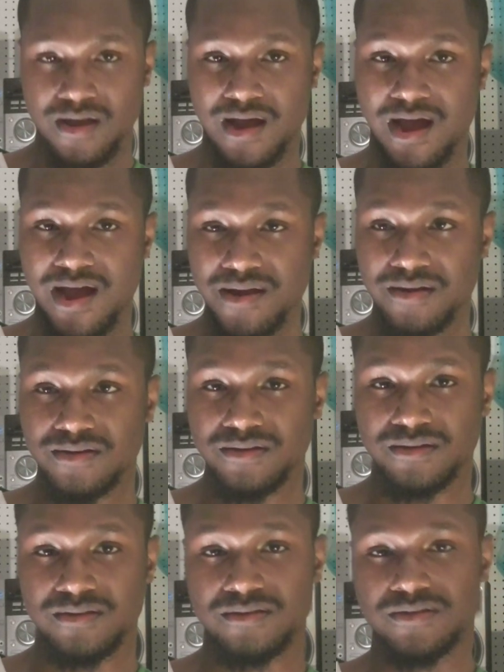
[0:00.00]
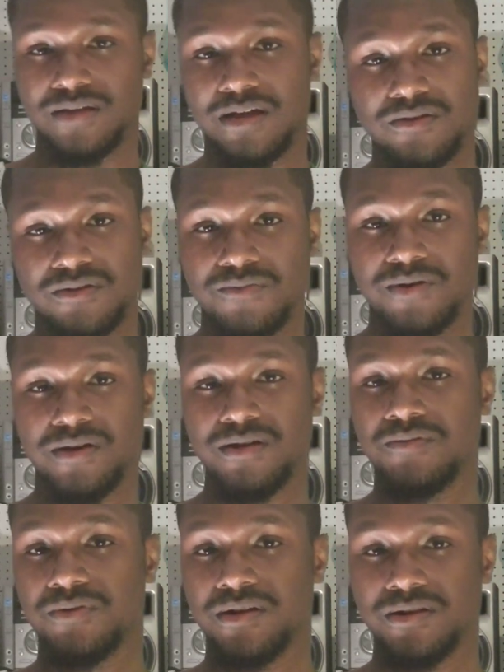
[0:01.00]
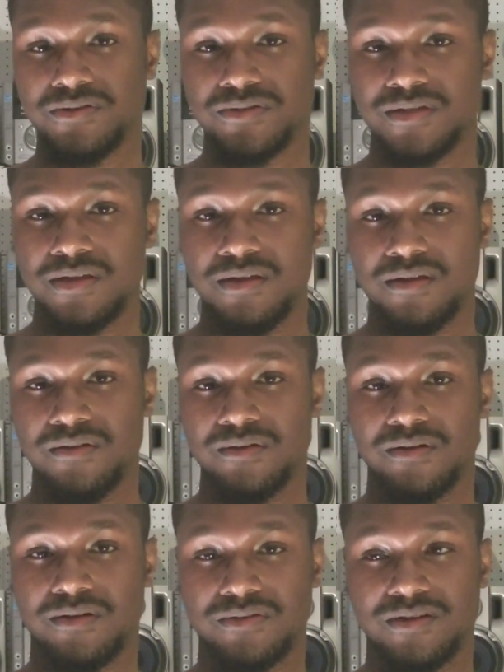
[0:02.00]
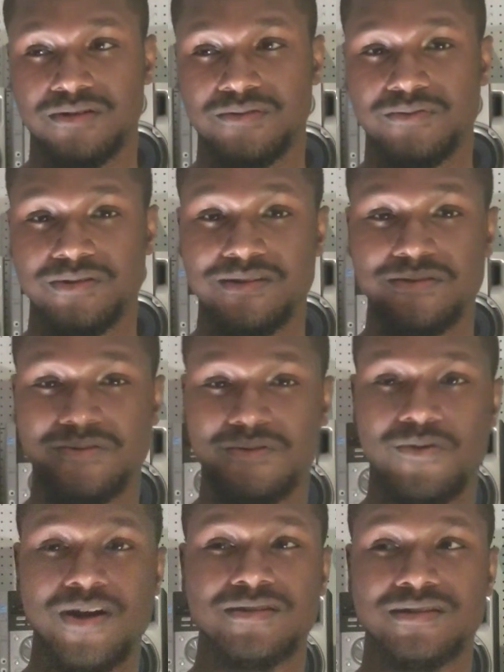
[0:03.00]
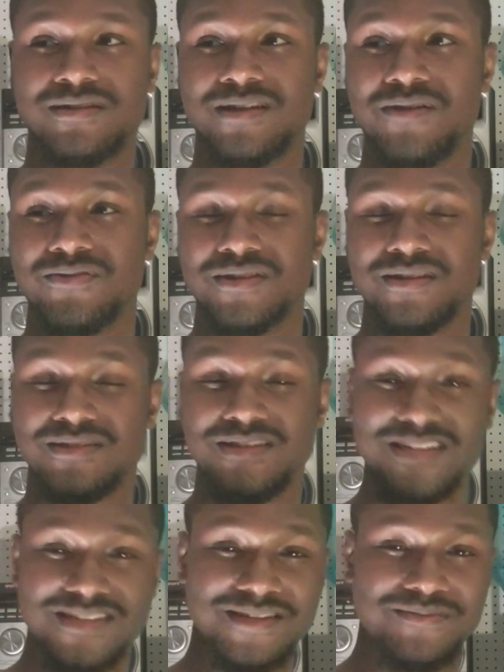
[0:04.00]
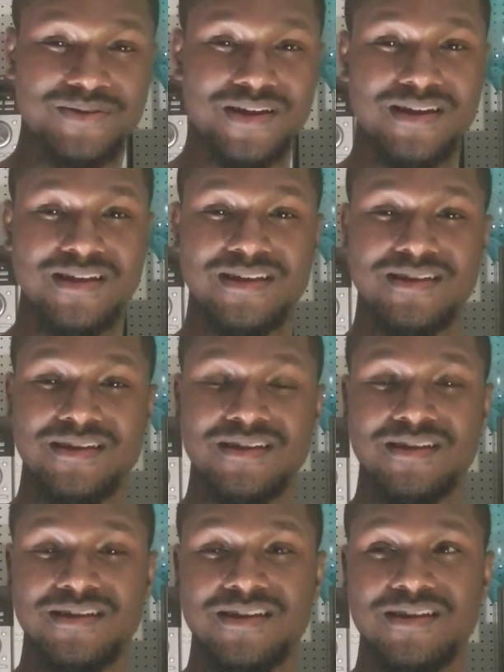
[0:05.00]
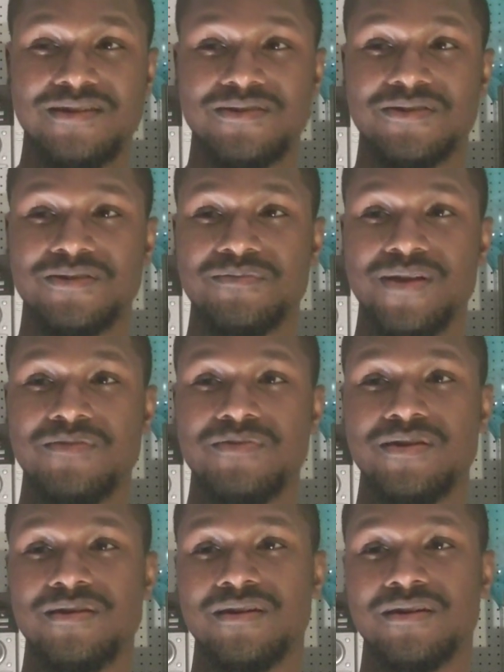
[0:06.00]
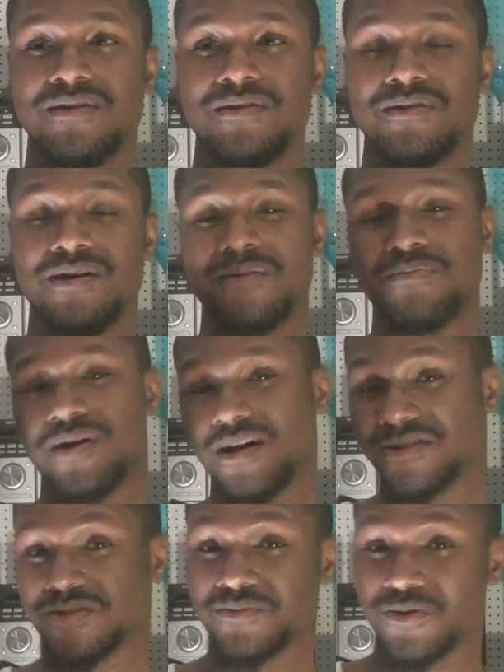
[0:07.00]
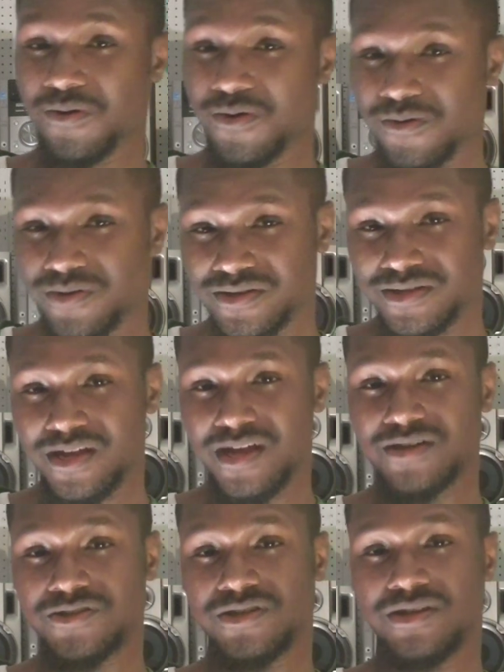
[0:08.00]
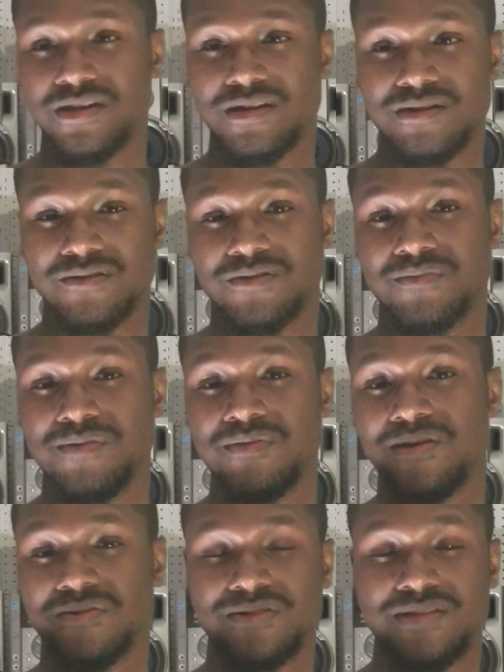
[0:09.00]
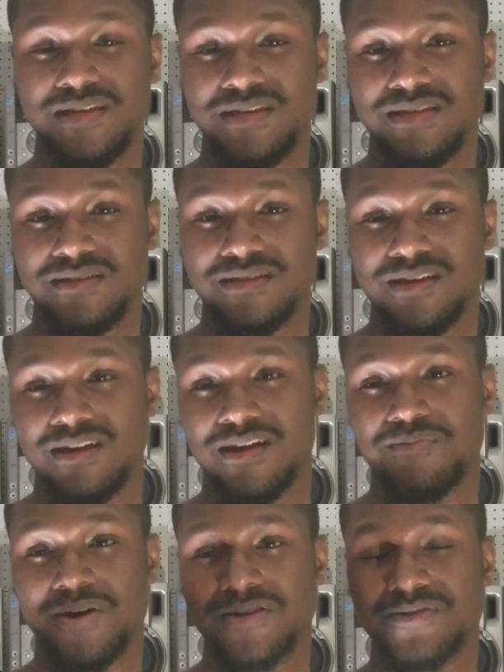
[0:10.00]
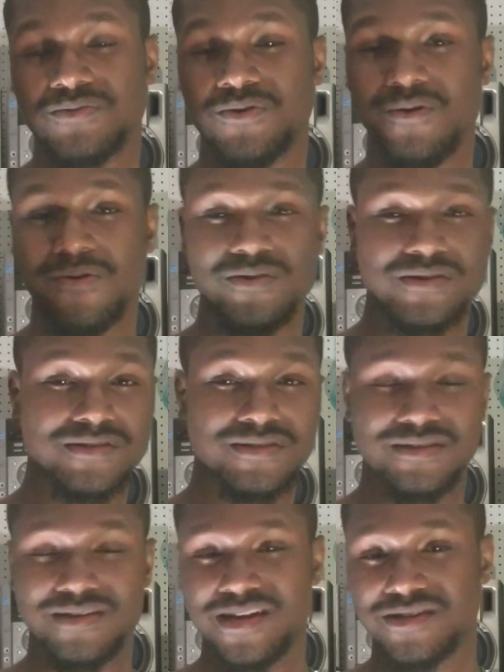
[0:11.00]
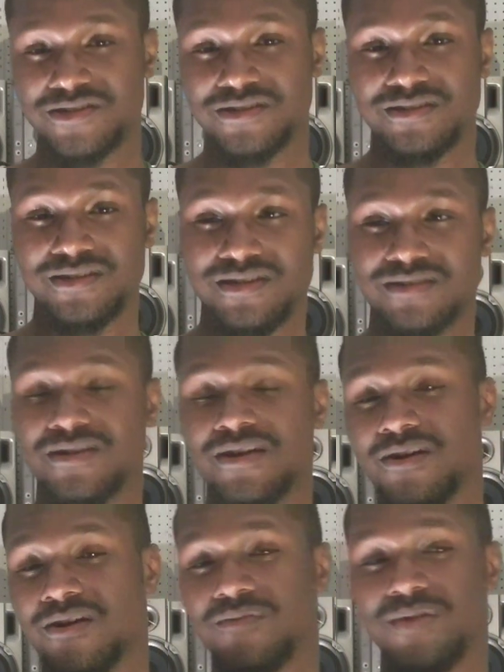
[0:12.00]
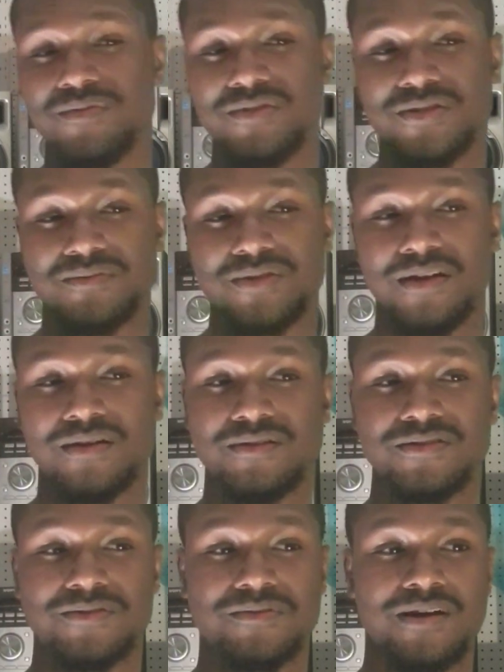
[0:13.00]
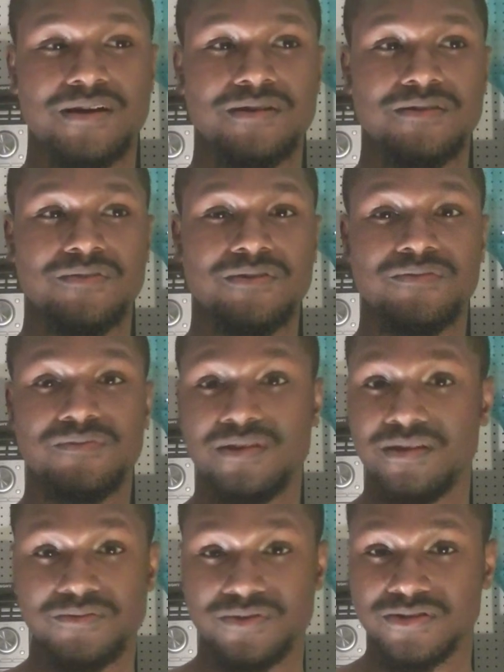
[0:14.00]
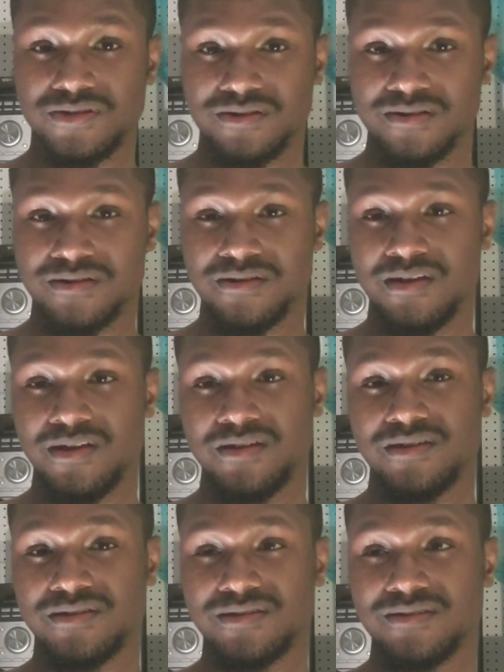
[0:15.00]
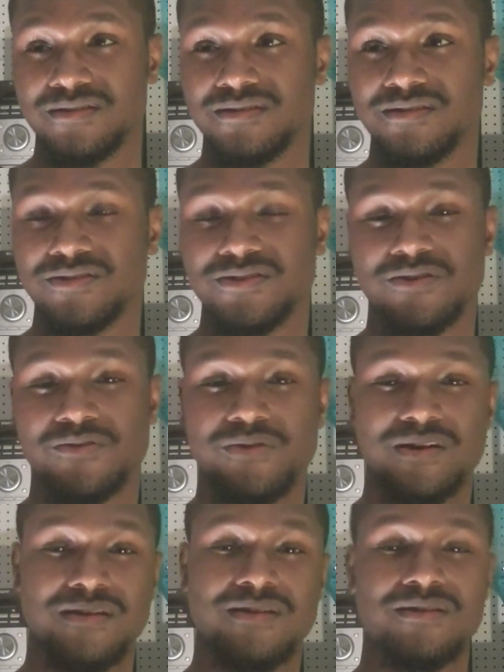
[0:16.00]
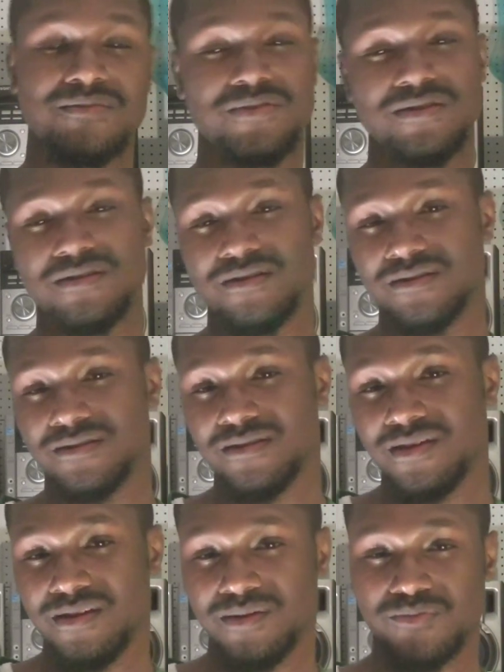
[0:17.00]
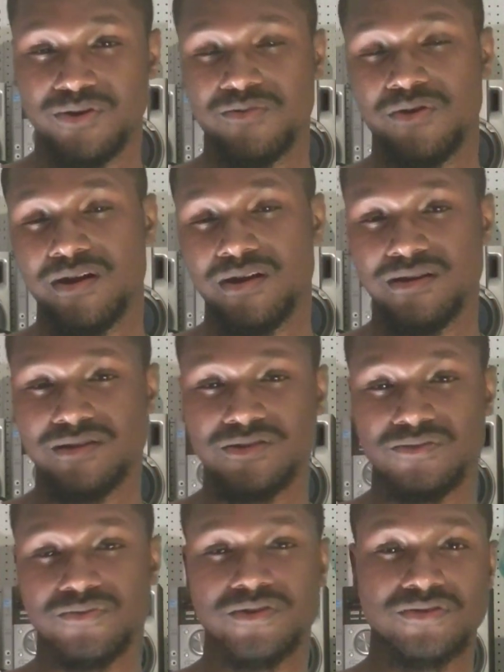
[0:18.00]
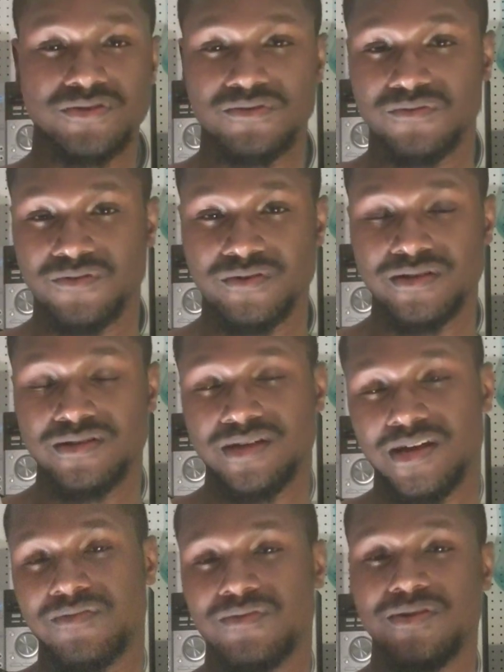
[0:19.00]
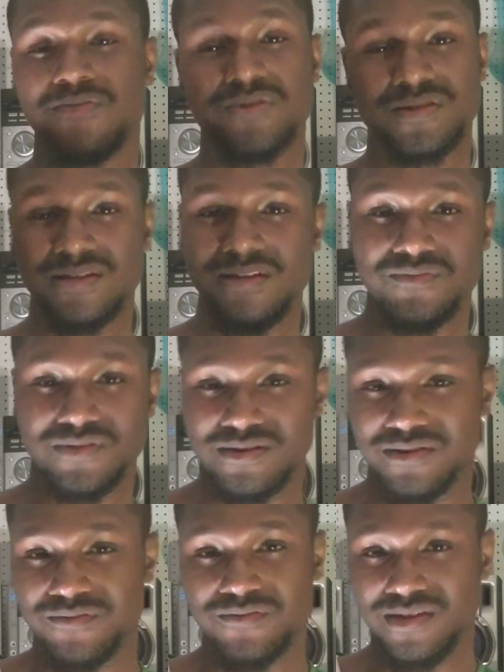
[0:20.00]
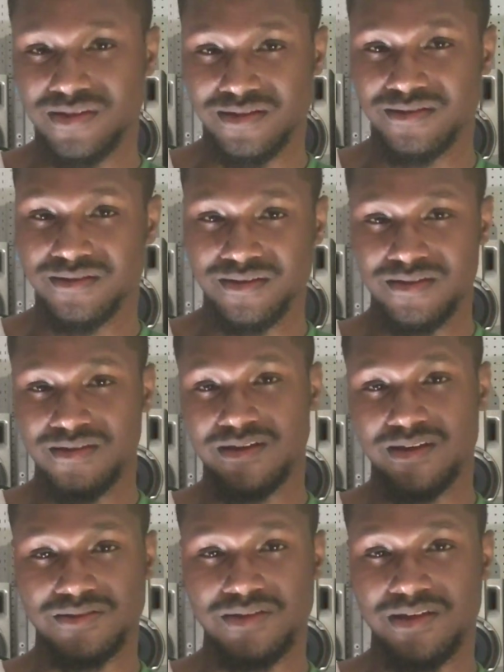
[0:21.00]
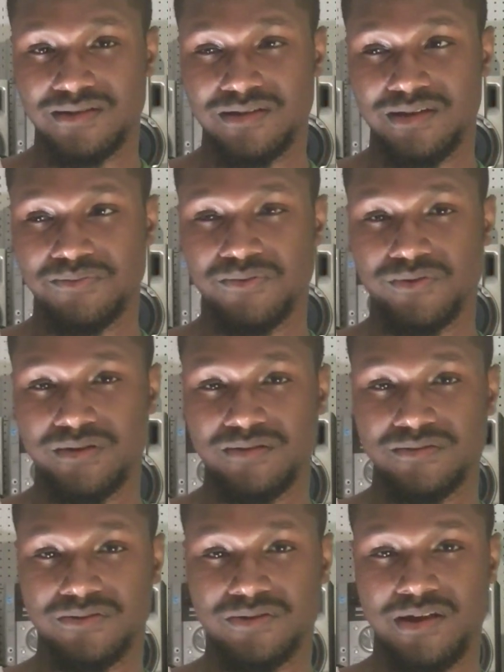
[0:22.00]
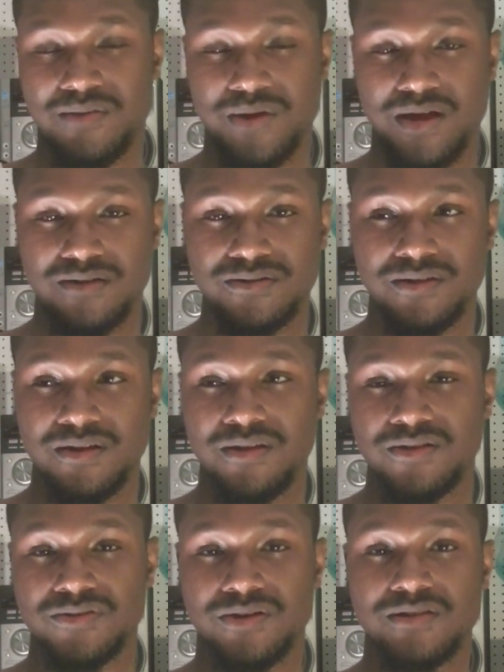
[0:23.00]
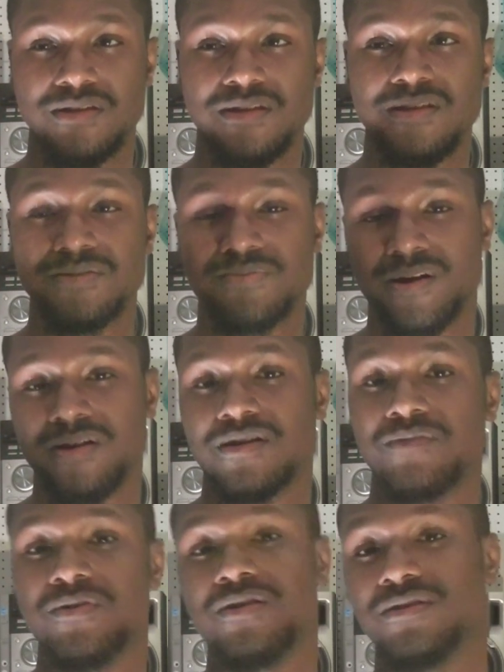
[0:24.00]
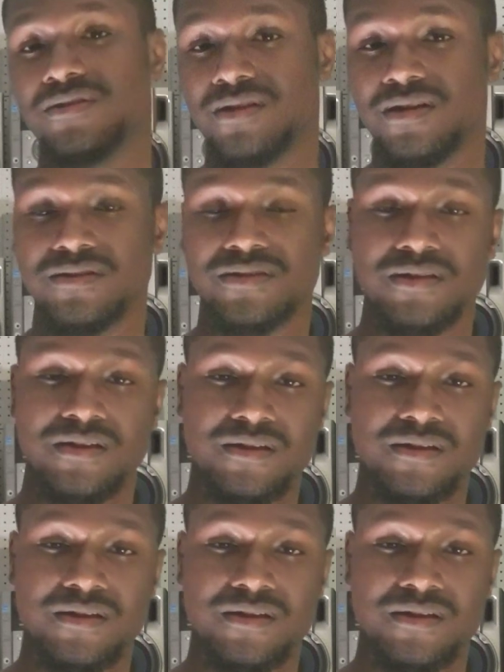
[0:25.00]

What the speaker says: I don't know about anyone else out there when you want to watch this. I was anticipating either maybe a possible Otis cash-in, or maybe a tease, a possible Otis cash-in tease, or maybe some kind of a Fiend return, because there's no way he can be done. Bray Wyatt in his original form, he wasn't even the Fiend at that point during that match. So I think he's probably going to be his next